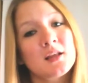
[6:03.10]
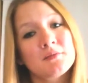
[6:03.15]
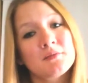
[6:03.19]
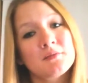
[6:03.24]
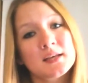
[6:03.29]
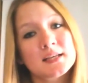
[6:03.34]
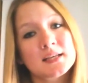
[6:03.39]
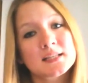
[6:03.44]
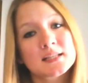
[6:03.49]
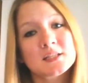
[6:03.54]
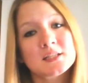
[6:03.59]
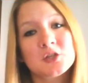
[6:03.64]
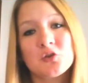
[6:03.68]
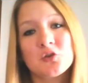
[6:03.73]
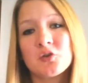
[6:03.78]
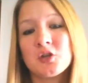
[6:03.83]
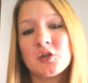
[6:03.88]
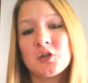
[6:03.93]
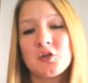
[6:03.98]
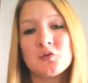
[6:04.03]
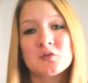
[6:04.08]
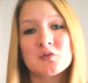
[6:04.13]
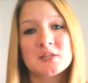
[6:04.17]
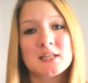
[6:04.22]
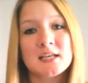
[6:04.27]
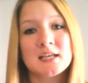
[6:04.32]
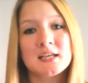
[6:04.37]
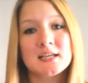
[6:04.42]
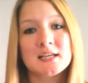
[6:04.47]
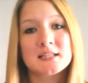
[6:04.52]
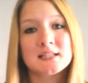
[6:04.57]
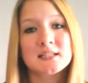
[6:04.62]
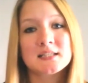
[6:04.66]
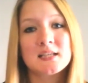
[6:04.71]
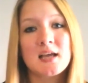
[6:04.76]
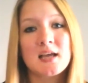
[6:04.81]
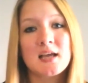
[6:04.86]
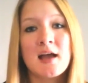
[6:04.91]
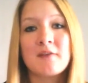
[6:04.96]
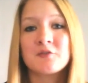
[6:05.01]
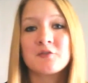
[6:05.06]
this. You can use this
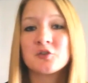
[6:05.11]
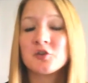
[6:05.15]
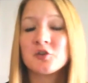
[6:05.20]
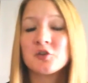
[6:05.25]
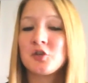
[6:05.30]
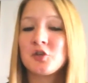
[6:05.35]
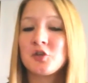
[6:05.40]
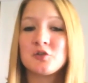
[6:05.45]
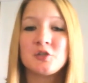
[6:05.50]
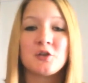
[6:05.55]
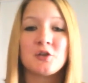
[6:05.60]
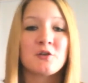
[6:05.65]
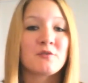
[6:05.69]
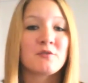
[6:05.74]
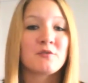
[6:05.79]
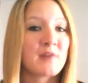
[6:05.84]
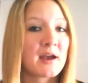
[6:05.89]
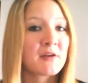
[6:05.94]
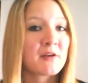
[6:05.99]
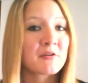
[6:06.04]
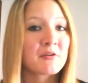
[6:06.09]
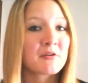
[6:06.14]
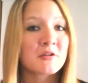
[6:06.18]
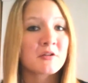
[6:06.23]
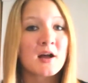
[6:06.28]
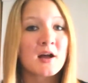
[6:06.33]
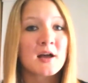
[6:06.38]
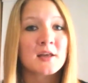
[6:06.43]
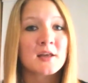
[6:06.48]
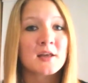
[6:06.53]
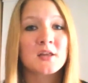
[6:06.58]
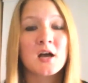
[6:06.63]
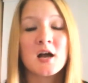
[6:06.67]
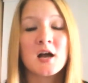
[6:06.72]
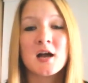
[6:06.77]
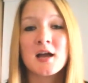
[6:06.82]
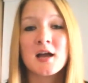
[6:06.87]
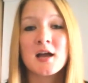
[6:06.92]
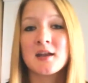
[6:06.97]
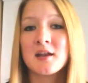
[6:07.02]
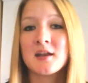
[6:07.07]
after you use your Enviro cloth
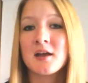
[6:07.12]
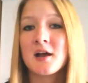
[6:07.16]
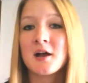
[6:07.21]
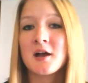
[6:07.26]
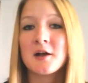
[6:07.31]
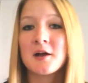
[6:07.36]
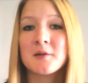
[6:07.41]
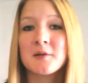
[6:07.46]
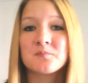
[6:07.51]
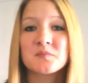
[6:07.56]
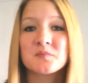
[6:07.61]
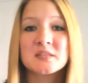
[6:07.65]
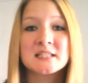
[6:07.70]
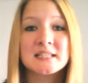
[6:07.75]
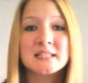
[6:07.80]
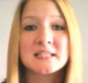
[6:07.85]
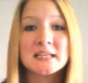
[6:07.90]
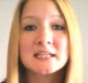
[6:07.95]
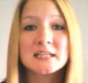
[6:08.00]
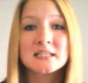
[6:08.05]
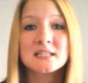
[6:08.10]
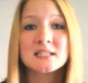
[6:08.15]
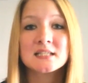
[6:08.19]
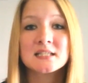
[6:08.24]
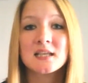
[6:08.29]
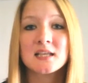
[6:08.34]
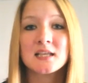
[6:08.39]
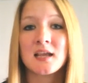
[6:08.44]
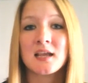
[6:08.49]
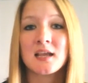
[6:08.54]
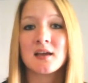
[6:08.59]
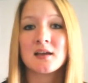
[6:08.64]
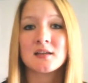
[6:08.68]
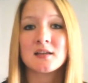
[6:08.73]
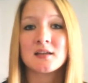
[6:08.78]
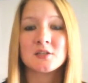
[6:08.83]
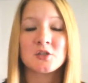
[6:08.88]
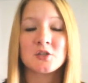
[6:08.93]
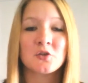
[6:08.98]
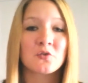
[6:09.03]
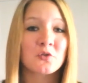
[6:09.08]
on sinks
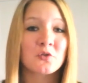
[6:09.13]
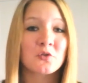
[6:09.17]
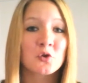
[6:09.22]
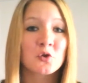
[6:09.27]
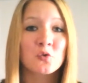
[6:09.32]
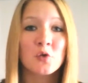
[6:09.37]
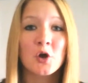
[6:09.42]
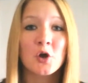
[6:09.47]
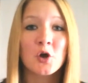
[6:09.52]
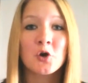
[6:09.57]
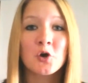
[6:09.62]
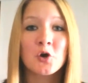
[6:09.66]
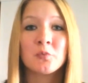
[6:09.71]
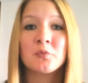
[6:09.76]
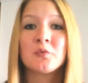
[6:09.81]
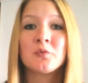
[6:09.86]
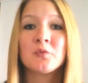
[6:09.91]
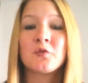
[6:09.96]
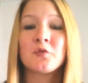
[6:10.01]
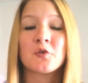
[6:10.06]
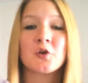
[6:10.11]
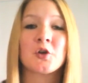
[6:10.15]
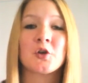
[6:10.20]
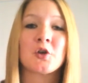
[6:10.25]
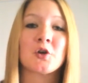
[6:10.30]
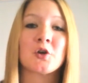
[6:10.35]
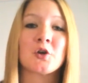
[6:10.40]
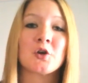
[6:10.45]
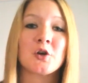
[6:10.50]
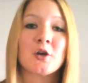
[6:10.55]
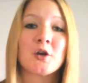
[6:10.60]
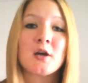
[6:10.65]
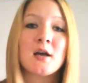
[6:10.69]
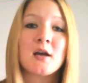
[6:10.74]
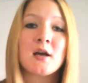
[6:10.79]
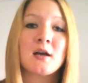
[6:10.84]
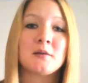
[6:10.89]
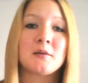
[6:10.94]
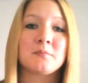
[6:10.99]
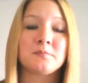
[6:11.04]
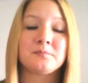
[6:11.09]
and, you know, the chrome for your
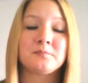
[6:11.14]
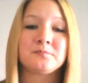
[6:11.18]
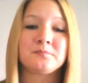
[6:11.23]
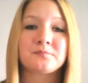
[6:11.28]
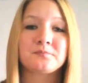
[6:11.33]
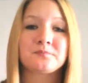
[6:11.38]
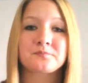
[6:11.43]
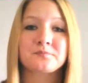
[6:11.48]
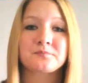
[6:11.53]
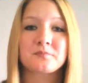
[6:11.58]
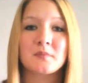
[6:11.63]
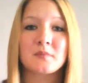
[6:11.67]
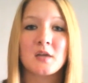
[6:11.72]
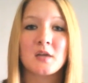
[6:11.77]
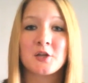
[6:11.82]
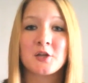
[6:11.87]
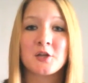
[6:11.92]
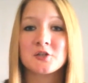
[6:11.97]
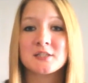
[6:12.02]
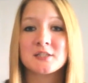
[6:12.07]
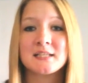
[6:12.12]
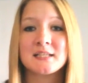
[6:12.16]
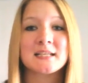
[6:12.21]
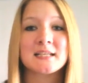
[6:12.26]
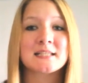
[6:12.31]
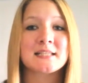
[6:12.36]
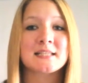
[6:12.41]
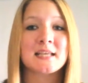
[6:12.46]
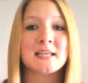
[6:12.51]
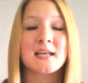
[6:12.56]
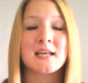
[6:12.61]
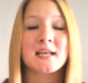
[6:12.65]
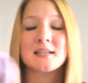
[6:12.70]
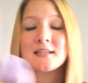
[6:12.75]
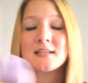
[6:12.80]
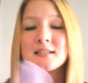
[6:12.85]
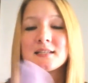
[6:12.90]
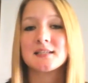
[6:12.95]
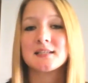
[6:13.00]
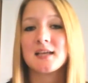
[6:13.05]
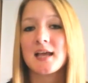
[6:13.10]
on your sinks
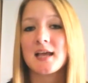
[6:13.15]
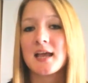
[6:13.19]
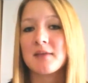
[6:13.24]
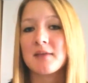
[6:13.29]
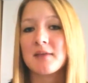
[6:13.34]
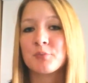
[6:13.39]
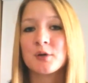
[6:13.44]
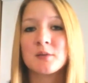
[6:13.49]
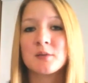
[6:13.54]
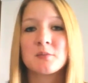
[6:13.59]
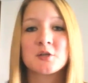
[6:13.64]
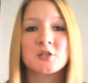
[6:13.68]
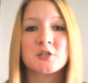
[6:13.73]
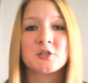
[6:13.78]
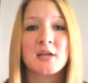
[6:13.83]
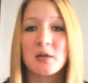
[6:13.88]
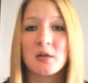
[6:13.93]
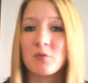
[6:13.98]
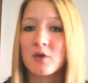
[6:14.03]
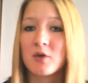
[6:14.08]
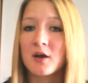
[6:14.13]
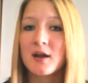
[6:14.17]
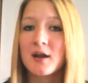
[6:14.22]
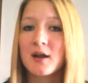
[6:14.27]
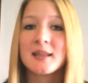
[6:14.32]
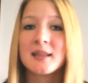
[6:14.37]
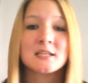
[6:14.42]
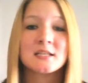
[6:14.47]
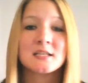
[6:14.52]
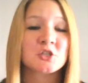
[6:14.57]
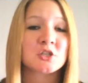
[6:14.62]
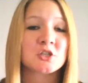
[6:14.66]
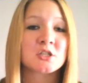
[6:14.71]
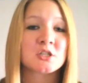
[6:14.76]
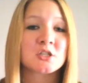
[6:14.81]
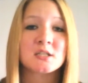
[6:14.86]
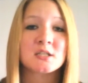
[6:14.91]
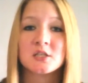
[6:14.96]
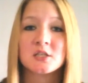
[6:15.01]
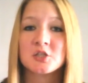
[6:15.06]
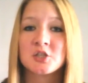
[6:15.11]
and pretty much anywhere. And this
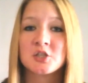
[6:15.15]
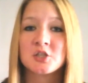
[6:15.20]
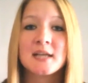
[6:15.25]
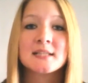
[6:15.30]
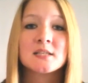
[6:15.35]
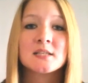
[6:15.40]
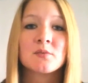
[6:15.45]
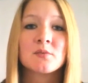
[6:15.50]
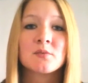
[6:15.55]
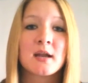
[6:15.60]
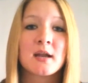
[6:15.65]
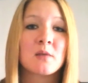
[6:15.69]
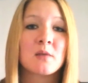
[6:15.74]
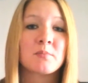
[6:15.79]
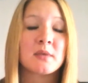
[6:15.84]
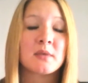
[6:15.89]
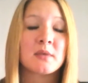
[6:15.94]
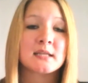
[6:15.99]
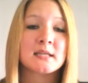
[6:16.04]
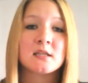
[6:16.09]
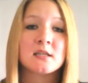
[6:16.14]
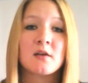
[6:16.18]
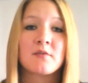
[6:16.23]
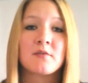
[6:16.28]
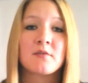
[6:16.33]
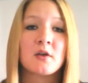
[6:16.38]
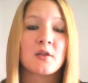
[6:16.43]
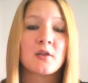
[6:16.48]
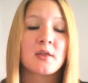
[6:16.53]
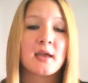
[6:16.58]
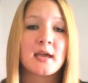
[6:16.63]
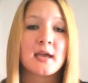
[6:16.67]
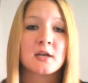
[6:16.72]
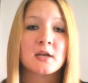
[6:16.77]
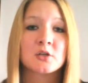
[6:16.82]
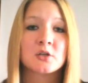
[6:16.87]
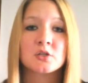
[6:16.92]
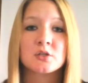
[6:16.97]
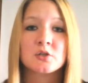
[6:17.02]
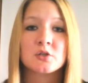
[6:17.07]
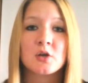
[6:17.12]
just shines it right up. It gets off all the
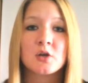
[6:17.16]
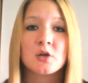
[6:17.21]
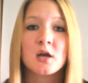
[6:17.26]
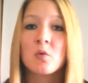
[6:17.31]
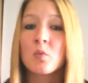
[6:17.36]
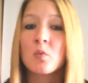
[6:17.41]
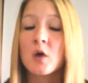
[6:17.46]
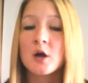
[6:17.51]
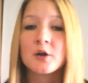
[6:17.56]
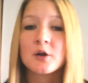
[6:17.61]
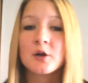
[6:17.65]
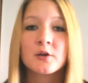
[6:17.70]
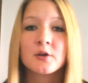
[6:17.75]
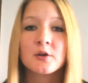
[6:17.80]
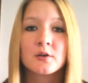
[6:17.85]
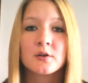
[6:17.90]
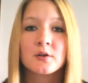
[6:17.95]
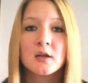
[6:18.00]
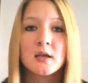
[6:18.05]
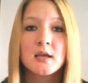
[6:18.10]
extra water